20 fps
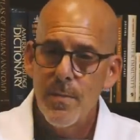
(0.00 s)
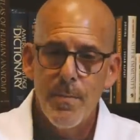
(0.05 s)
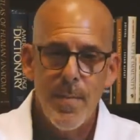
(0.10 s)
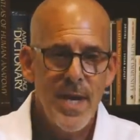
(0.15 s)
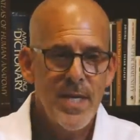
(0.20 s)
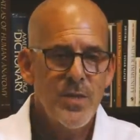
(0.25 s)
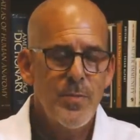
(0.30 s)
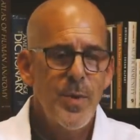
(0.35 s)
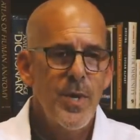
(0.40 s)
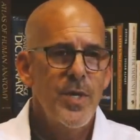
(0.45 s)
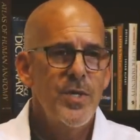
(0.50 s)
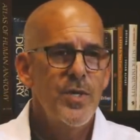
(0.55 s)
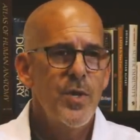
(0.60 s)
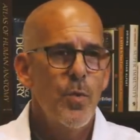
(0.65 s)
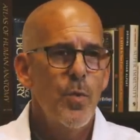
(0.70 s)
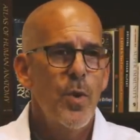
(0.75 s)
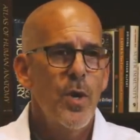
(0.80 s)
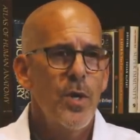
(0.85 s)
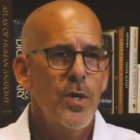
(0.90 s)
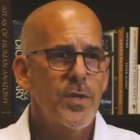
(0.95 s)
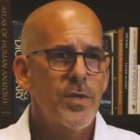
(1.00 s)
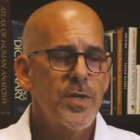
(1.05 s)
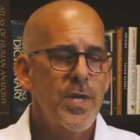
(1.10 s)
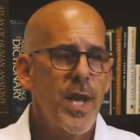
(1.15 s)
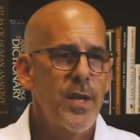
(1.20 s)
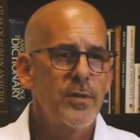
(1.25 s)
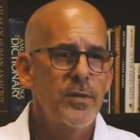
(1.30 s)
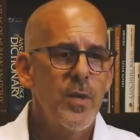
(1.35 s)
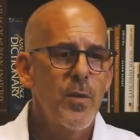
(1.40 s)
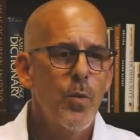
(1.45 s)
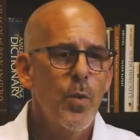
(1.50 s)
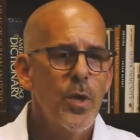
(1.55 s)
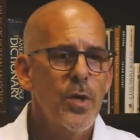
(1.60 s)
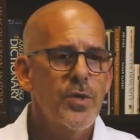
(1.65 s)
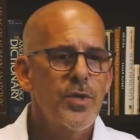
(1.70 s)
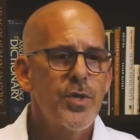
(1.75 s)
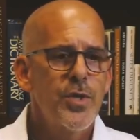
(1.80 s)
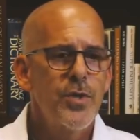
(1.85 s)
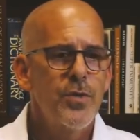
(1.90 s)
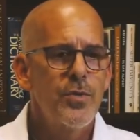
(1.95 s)
My experience, it works. Not only
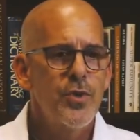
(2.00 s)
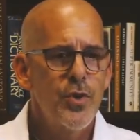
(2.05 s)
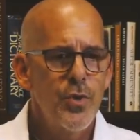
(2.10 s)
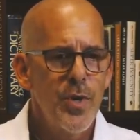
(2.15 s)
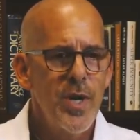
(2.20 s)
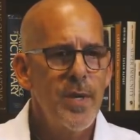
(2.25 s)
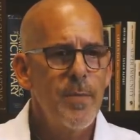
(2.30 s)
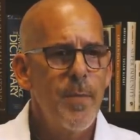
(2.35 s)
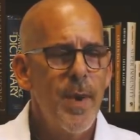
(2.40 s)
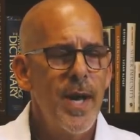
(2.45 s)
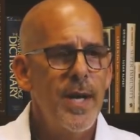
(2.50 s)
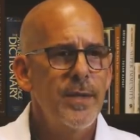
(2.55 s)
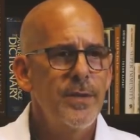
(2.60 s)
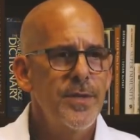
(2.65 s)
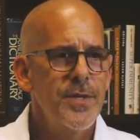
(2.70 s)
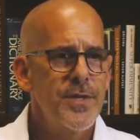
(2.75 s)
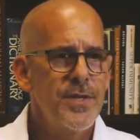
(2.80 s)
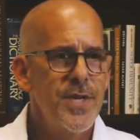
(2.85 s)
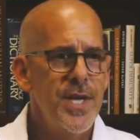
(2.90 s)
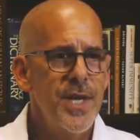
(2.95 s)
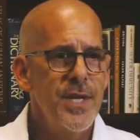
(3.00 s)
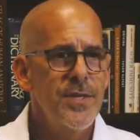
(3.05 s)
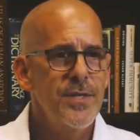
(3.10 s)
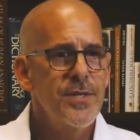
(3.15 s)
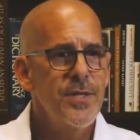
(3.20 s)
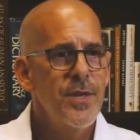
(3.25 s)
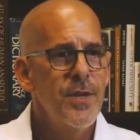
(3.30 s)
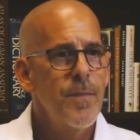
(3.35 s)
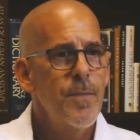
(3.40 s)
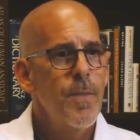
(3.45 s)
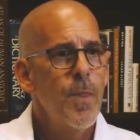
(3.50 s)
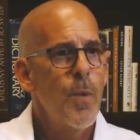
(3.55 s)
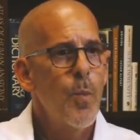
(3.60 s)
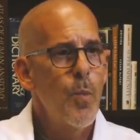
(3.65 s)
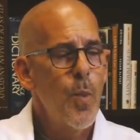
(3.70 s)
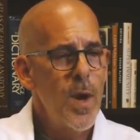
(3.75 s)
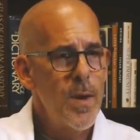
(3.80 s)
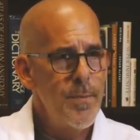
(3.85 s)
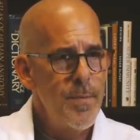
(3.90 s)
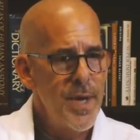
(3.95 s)
works to treat mild disease,
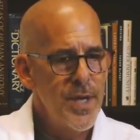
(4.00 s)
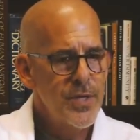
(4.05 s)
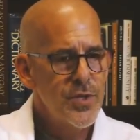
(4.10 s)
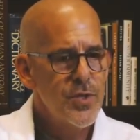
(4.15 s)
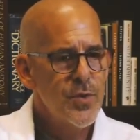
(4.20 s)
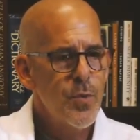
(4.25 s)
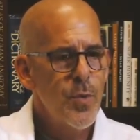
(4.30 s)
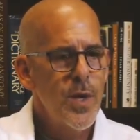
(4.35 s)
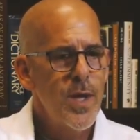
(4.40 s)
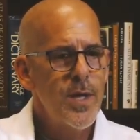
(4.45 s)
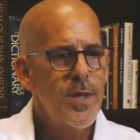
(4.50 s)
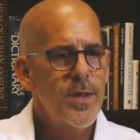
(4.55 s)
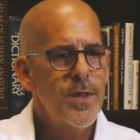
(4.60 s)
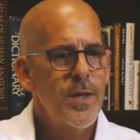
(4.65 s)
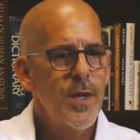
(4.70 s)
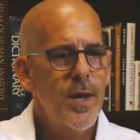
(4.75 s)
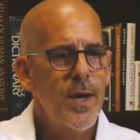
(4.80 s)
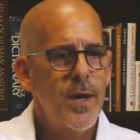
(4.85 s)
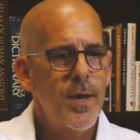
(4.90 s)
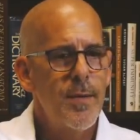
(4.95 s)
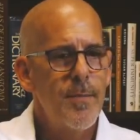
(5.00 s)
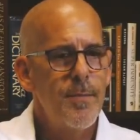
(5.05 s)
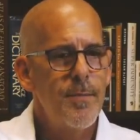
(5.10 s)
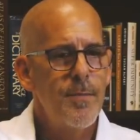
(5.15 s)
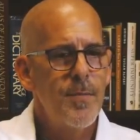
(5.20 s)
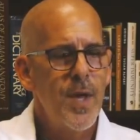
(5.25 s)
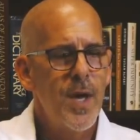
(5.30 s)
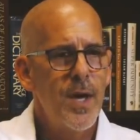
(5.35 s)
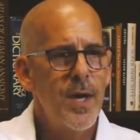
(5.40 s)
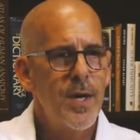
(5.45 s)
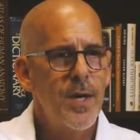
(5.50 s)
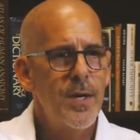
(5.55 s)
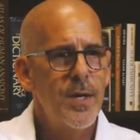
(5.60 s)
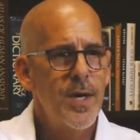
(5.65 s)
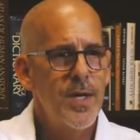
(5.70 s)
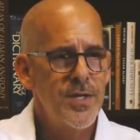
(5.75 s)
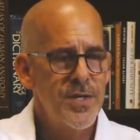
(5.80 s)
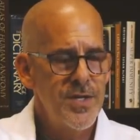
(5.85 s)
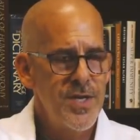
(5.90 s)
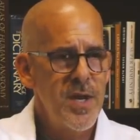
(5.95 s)
when mixed with um, uh,
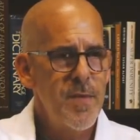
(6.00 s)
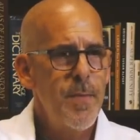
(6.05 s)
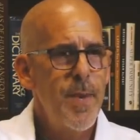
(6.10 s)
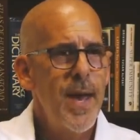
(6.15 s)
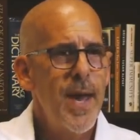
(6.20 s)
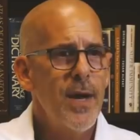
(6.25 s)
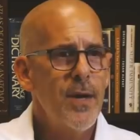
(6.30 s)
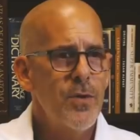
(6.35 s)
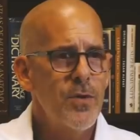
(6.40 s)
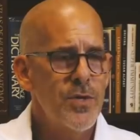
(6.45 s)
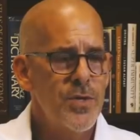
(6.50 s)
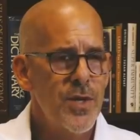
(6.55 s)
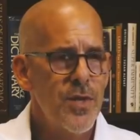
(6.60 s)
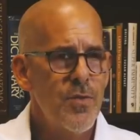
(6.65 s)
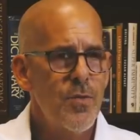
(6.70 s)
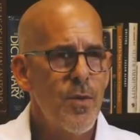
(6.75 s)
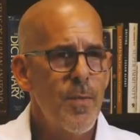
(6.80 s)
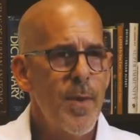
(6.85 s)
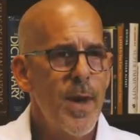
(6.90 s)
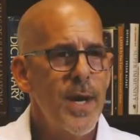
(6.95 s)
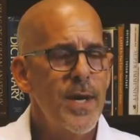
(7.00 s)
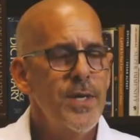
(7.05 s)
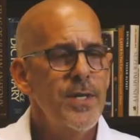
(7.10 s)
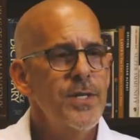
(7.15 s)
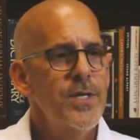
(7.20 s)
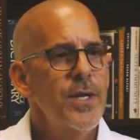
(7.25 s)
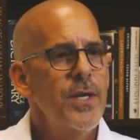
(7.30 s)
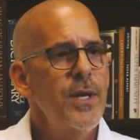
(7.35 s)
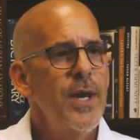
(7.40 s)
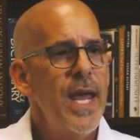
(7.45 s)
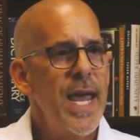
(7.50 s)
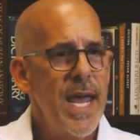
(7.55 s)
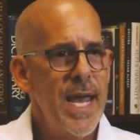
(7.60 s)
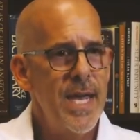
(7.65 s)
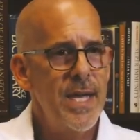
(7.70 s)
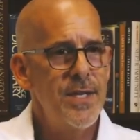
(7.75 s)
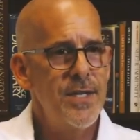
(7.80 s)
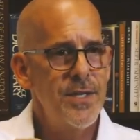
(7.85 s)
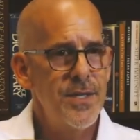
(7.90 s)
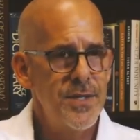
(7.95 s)
a Z-Pak or azithromycin
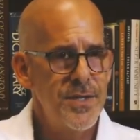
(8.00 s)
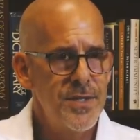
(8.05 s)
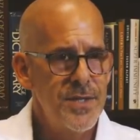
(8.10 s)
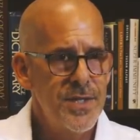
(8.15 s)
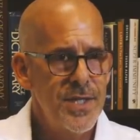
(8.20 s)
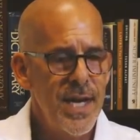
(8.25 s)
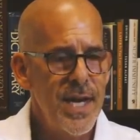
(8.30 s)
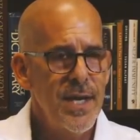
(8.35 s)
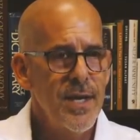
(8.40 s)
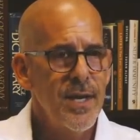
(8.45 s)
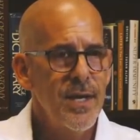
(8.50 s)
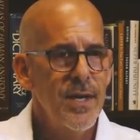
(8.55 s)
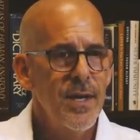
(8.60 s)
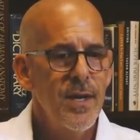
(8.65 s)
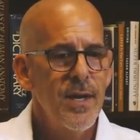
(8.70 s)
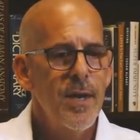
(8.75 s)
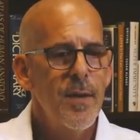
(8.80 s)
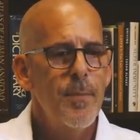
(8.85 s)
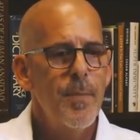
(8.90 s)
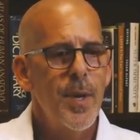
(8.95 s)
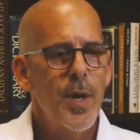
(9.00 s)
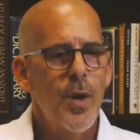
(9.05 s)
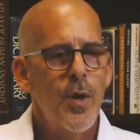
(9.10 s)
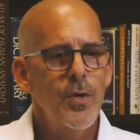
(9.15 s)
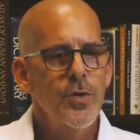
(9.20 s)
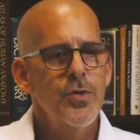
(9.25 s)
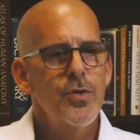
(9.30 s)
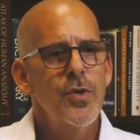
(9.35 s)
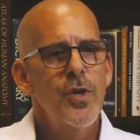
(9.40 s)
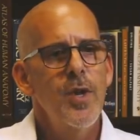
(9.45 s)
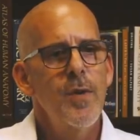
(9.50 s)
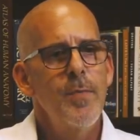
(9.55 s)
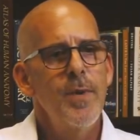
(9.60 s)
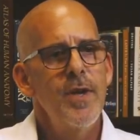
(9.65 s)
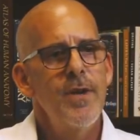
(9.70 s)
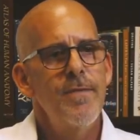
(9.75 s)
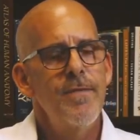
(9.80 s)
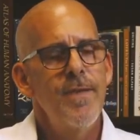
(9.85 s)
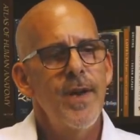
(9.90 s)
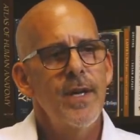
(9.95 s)
and zinc, but also can
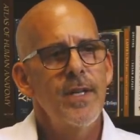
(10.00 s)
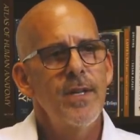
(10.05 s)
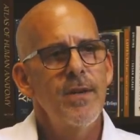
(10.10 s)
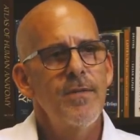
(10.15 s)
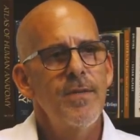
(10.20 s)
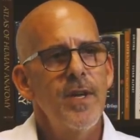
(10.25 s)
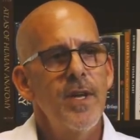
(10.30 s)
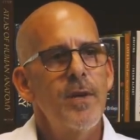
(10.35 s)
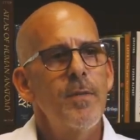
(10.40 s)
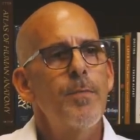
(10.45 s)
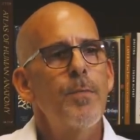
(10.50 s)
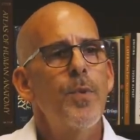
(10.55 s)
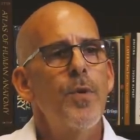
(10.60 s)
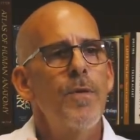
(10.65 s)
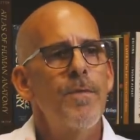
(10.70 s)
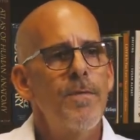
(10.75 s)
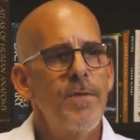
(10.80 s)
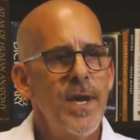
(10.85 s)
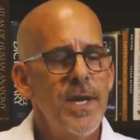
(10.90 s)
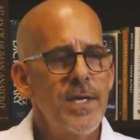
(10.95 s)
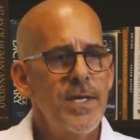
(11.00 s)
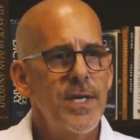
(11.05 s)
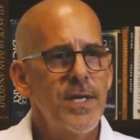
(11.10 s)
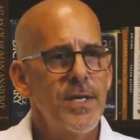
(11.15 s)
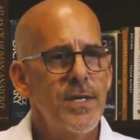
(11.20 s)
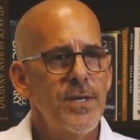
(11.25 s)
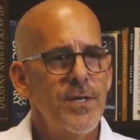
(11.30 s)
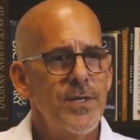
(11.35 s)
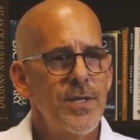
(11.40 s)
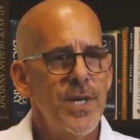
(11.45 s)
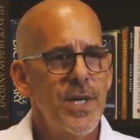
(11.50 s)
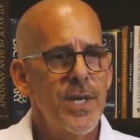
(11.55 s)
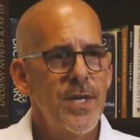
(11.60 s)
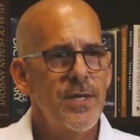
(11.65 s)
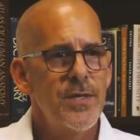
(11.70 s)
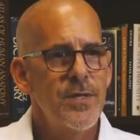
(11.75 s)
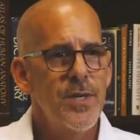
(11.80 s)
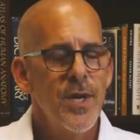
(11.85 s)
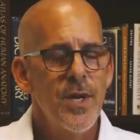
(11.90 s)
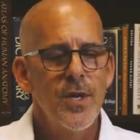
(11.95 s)
be effective in preventing
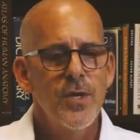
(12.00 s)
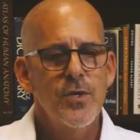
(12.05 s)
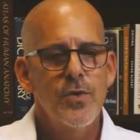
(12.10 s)
disease.